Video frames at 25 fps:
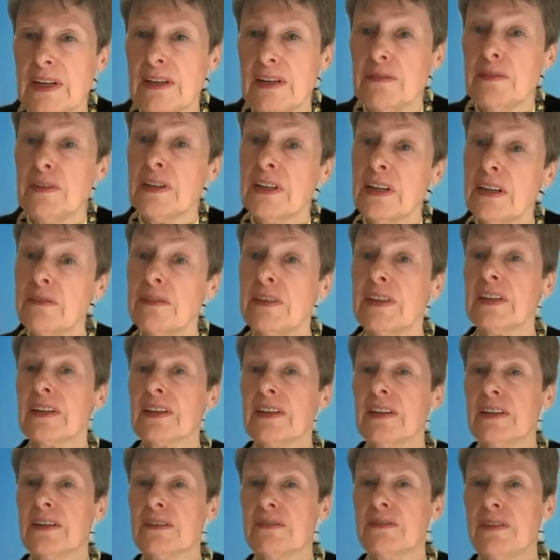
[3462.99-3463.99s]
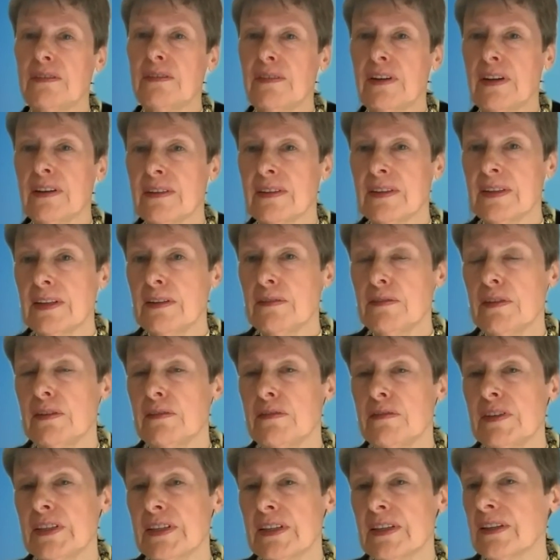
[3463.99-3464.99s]
if you live in a country rather than if you're
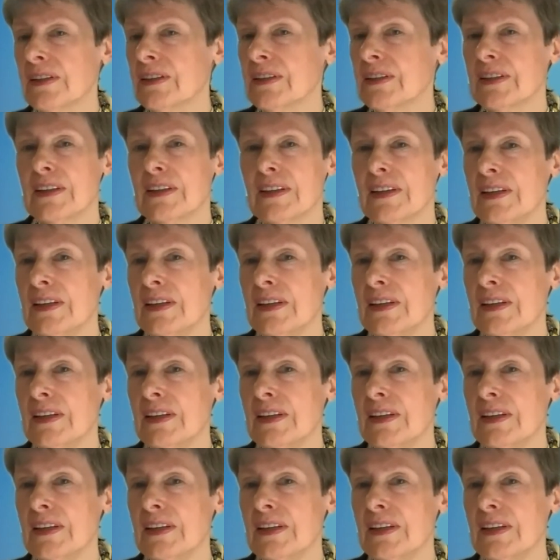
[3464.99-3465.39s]
visiting it,